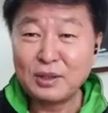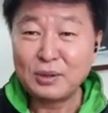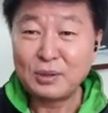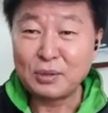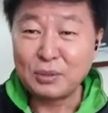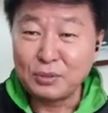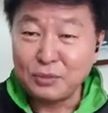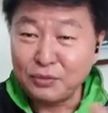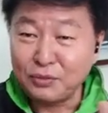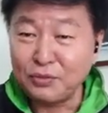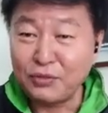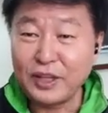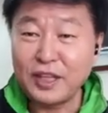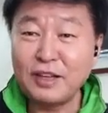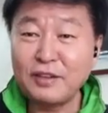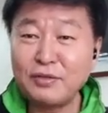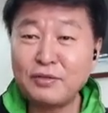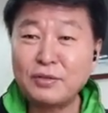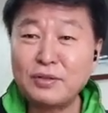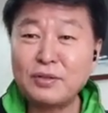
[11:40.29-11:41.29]
to
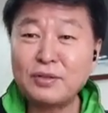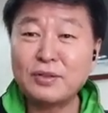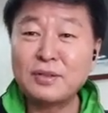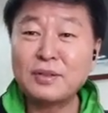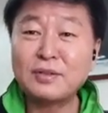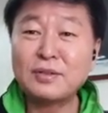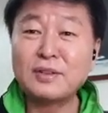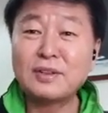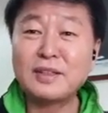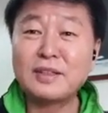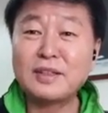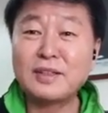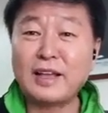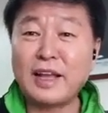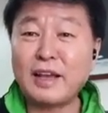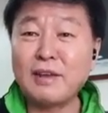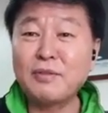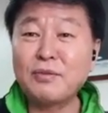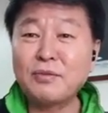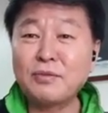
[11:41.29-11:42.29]
free
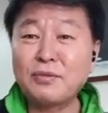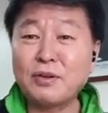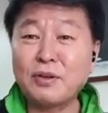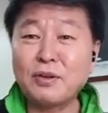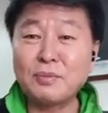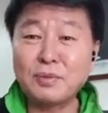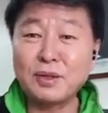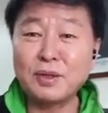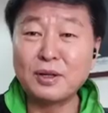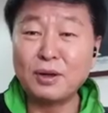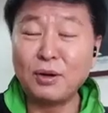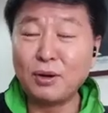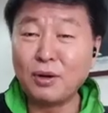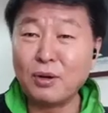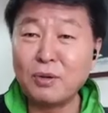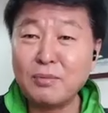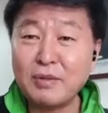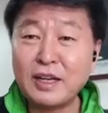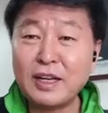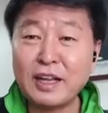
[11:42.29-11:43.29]
them from the
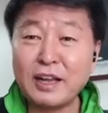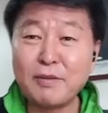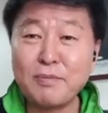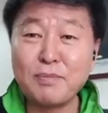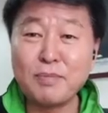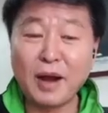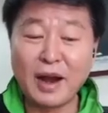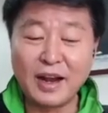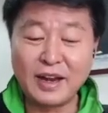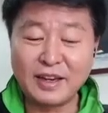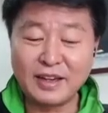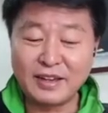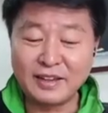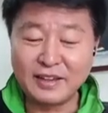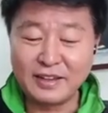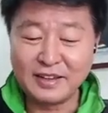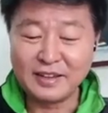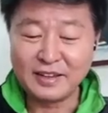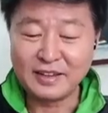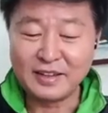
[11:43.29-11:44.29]
Roman Empire.
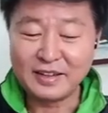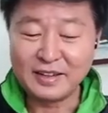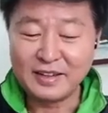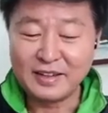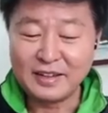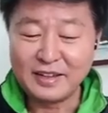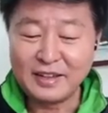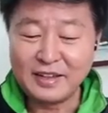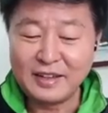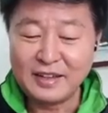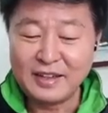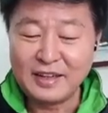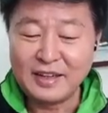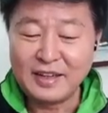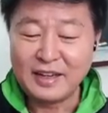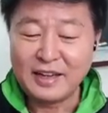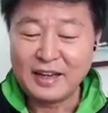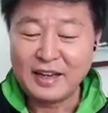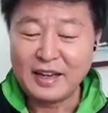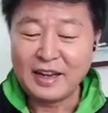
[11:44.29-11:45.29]

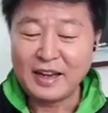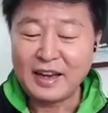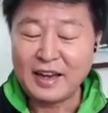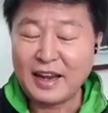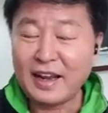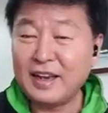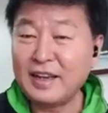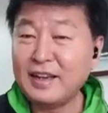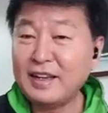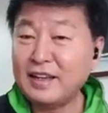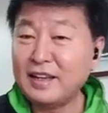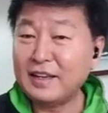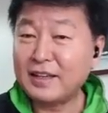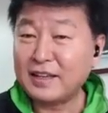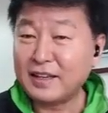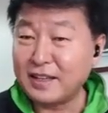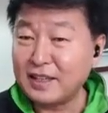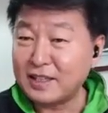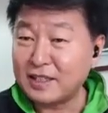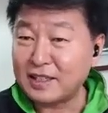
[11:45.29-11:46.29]
And
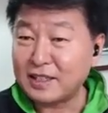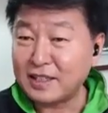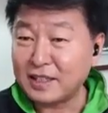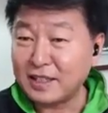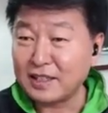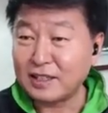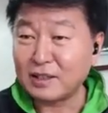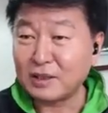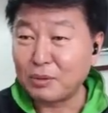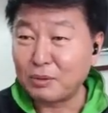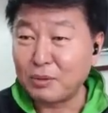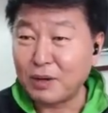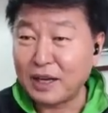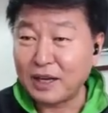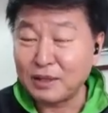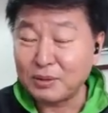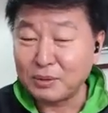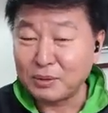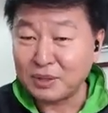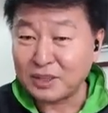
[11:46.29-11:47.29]
this is the
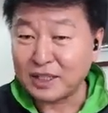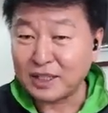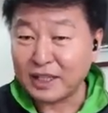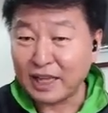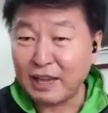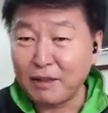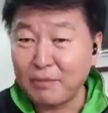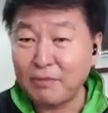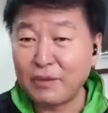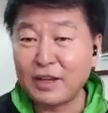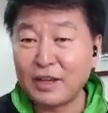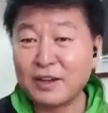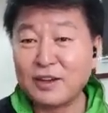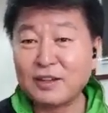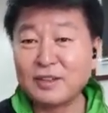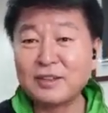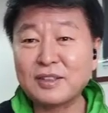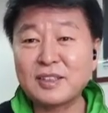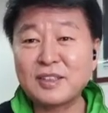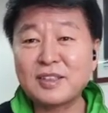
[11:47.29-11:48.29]
one who's saving
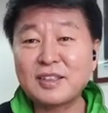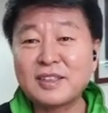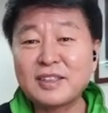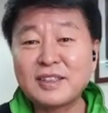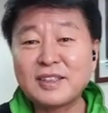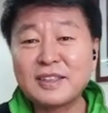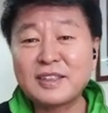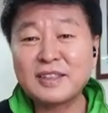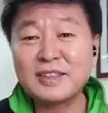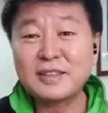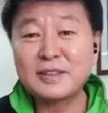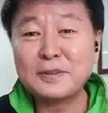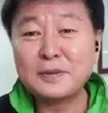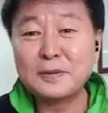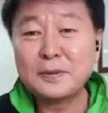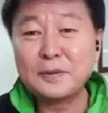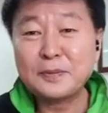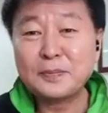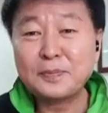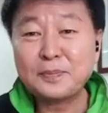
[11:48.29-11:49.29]
us.
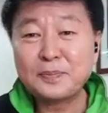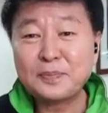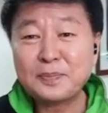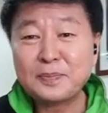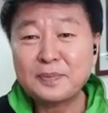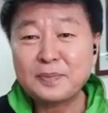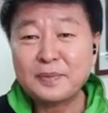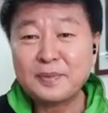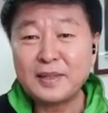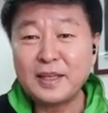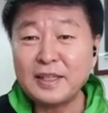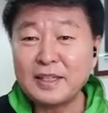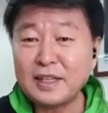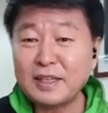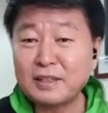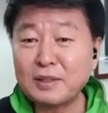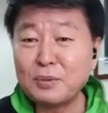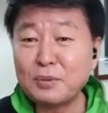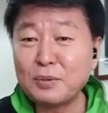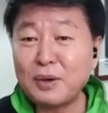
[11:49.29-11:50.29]
This is
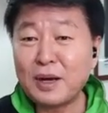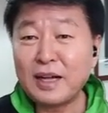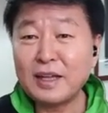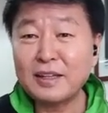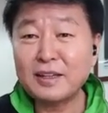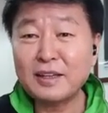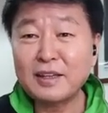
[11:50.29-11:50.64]
what